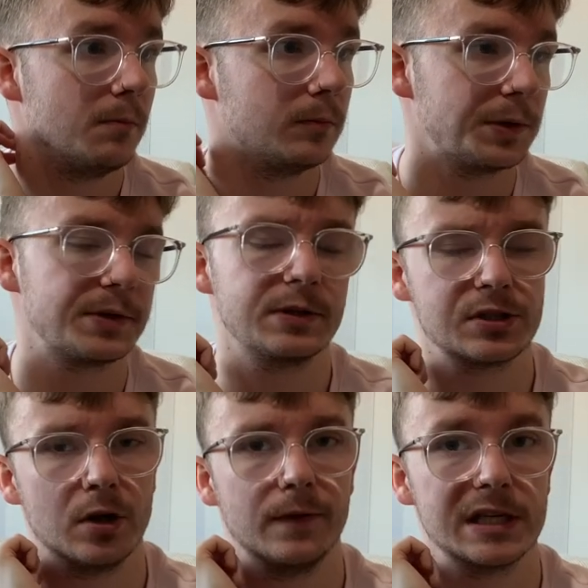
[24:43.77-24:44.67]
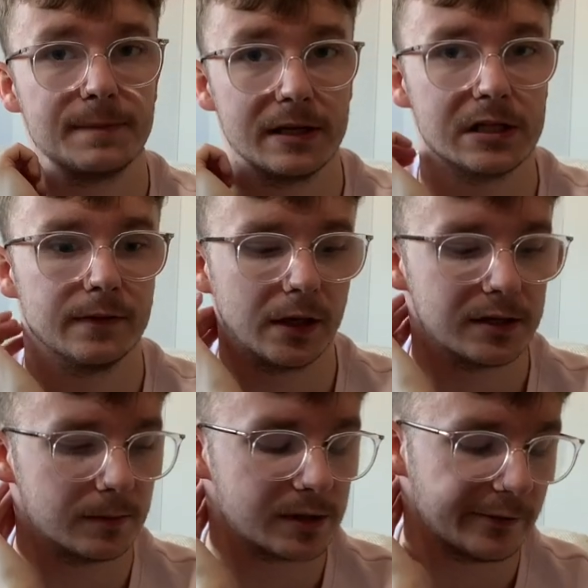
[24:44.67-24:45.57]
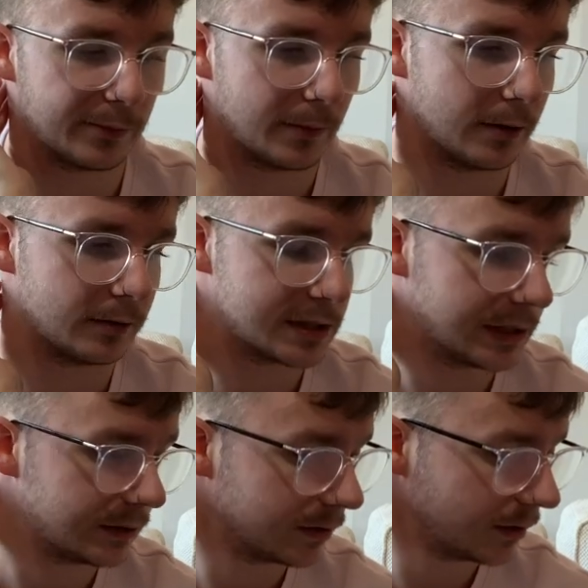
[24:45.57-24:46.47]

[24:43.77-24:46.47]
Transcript: the sort of expensive items I've promoted.